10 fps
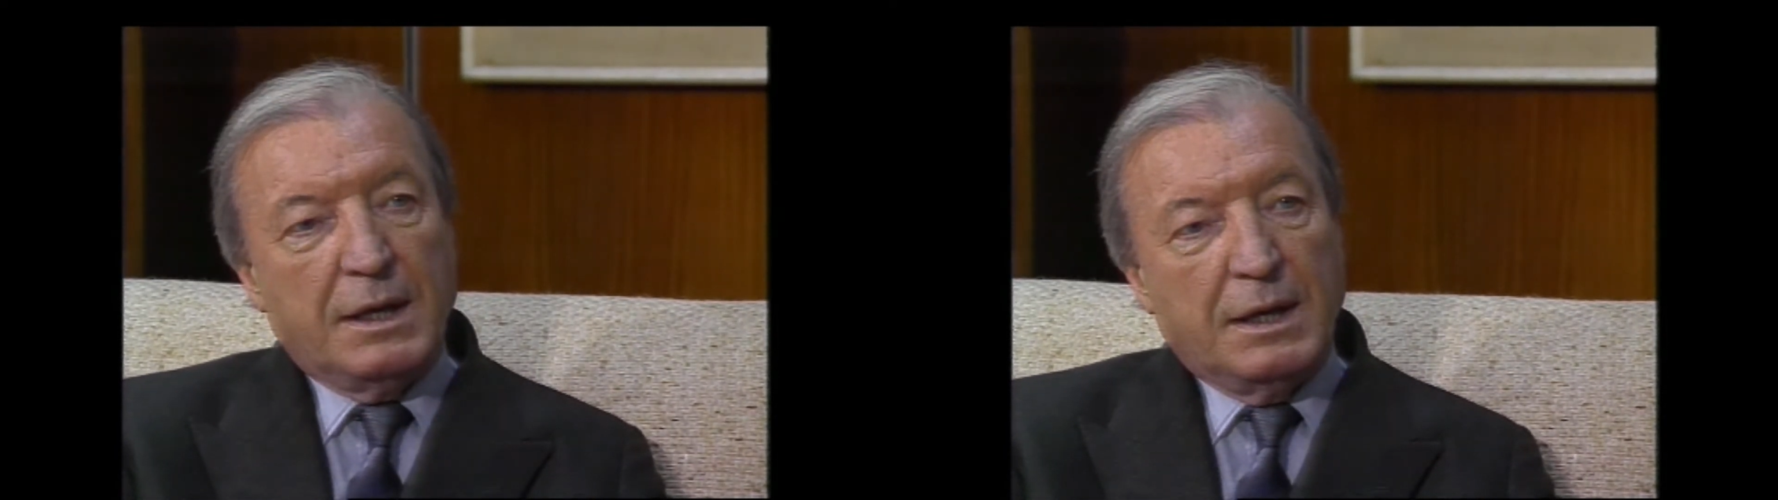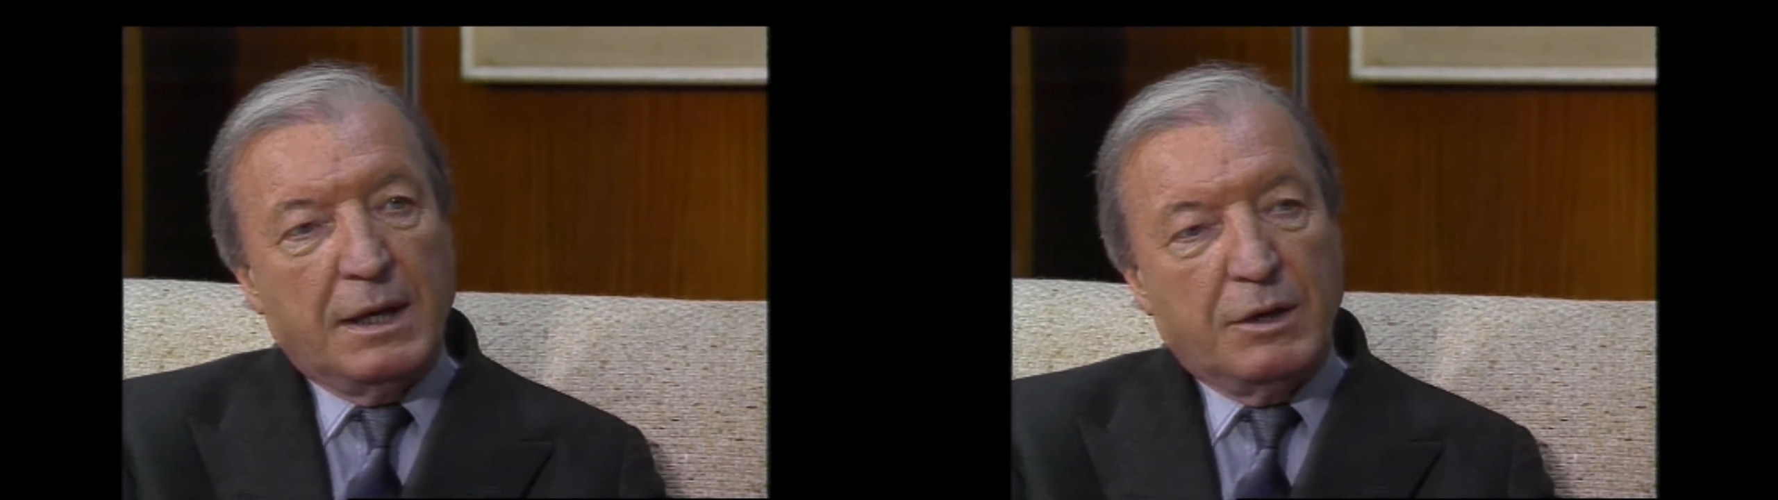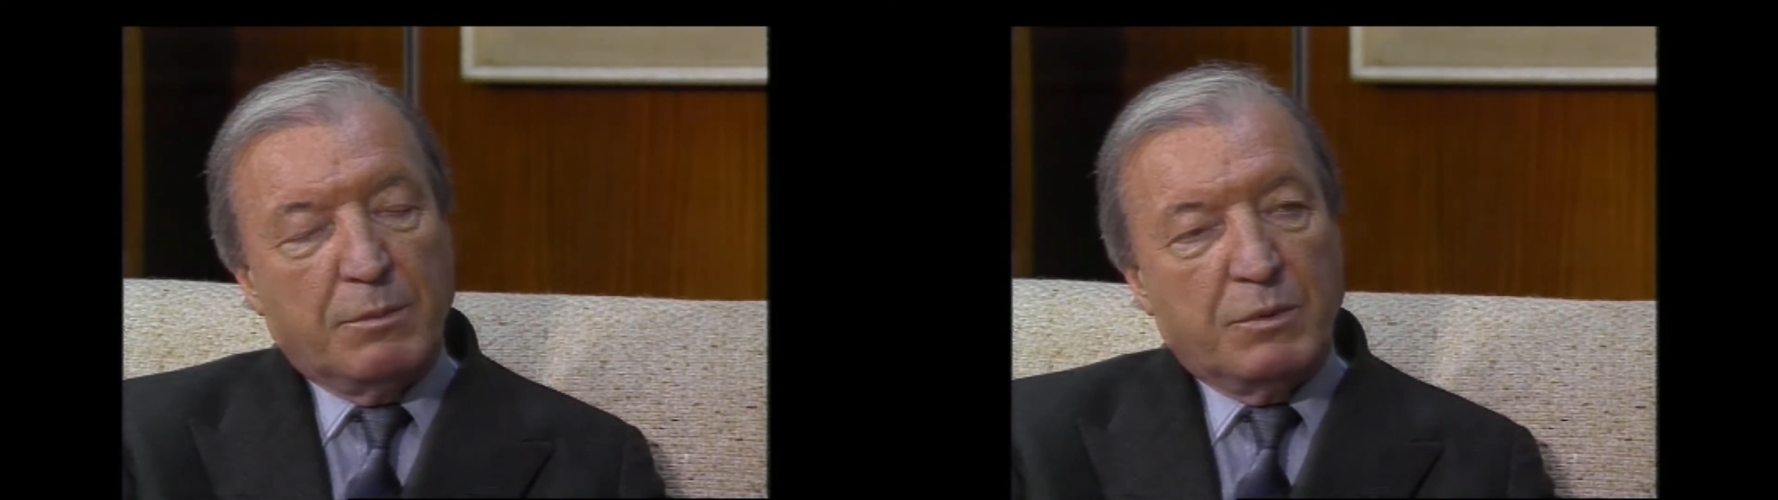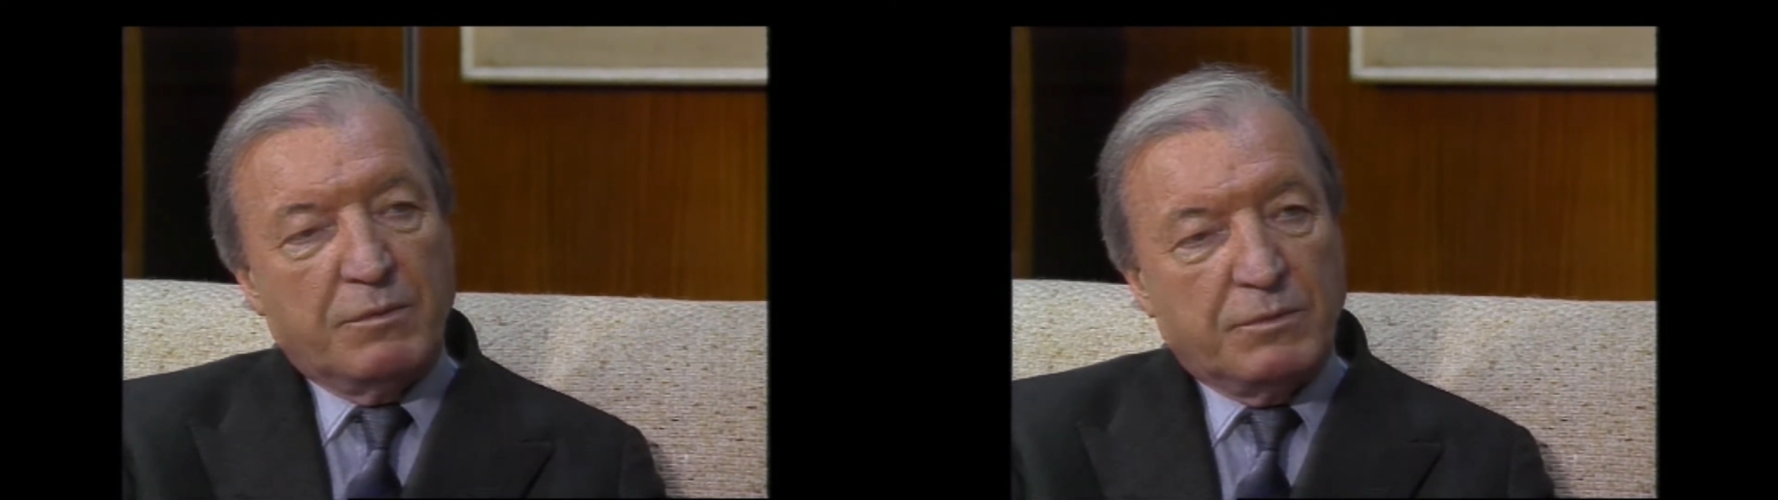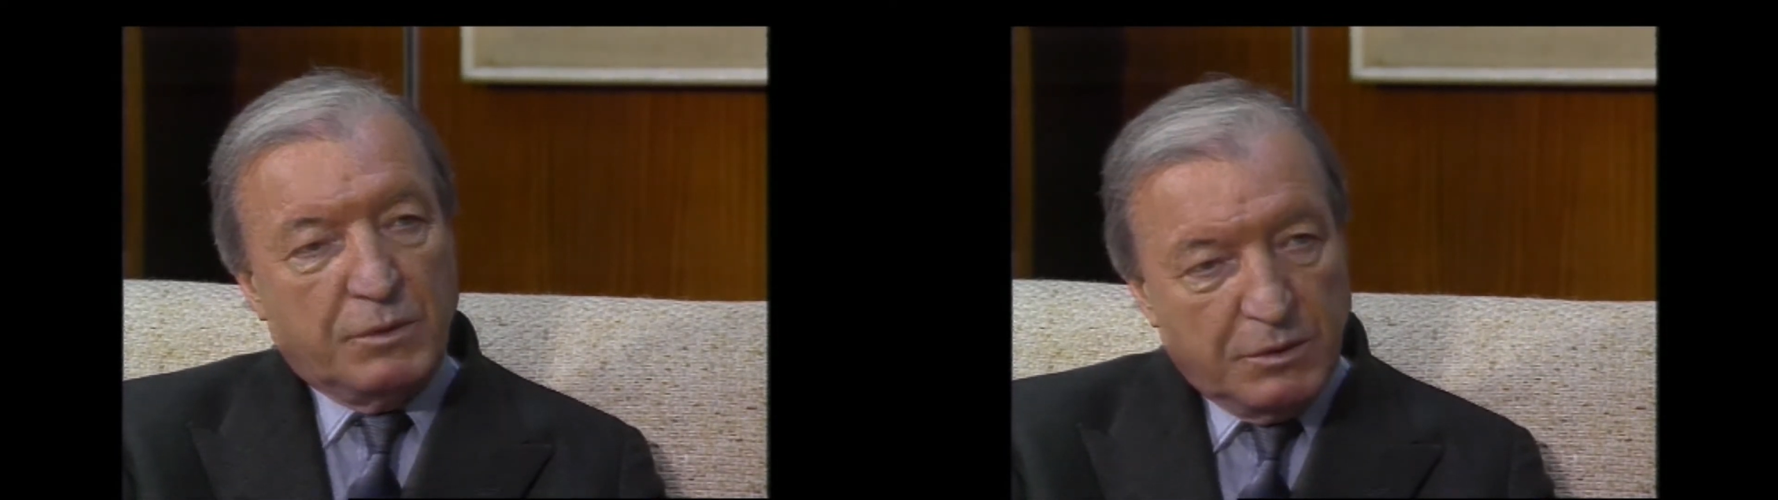a
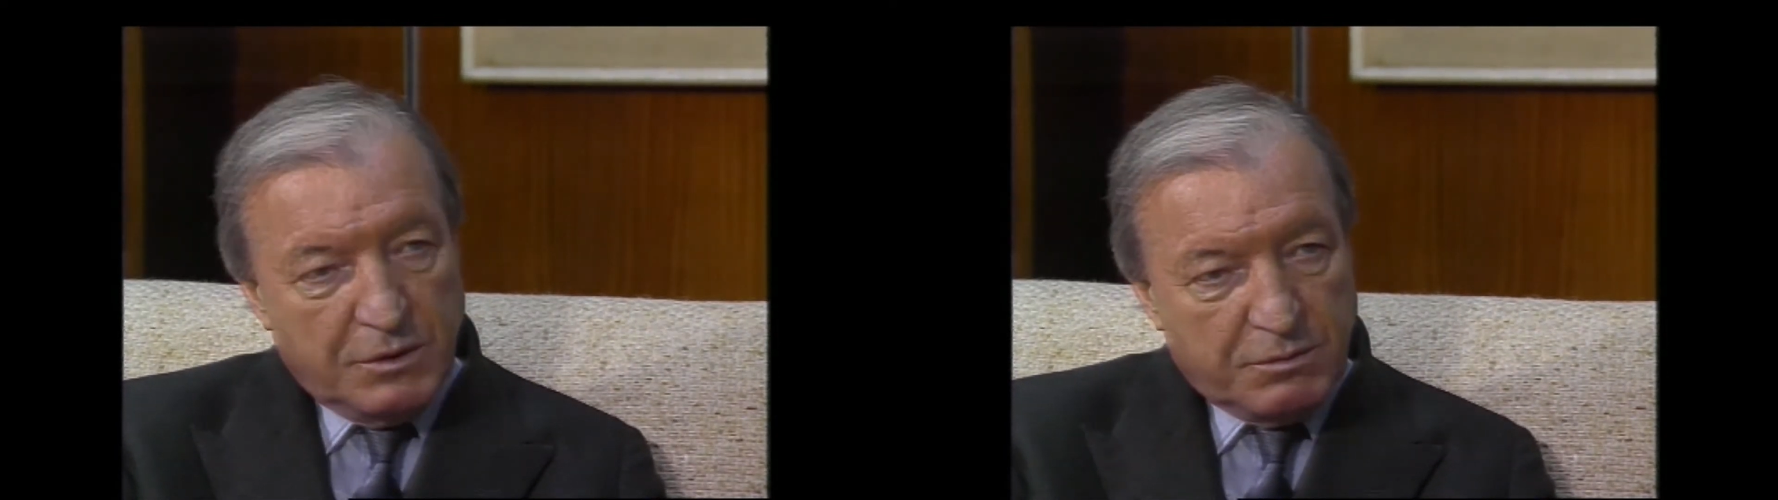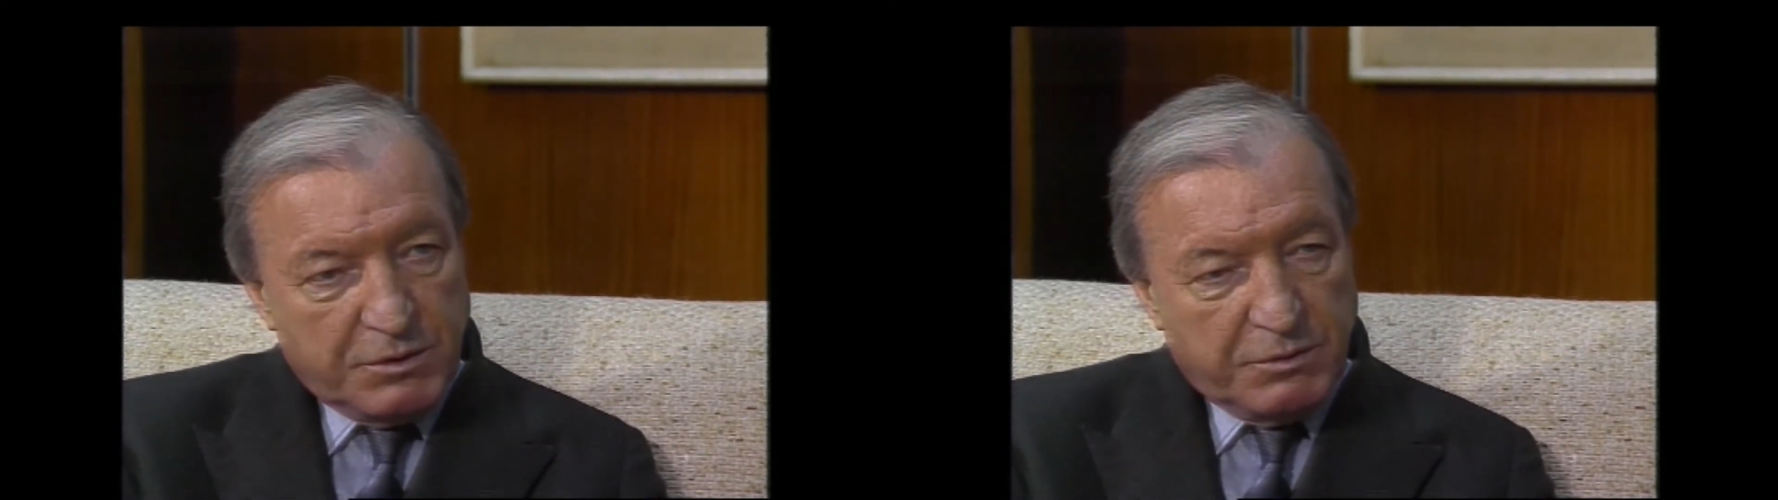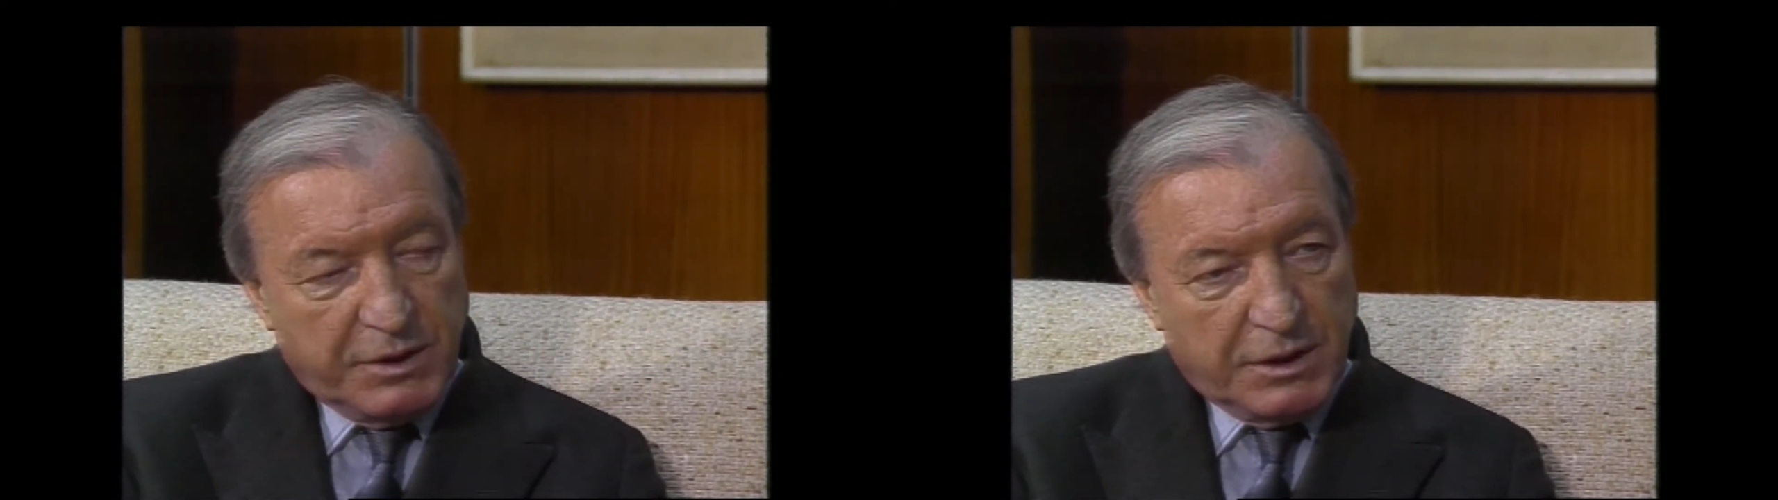number of goods which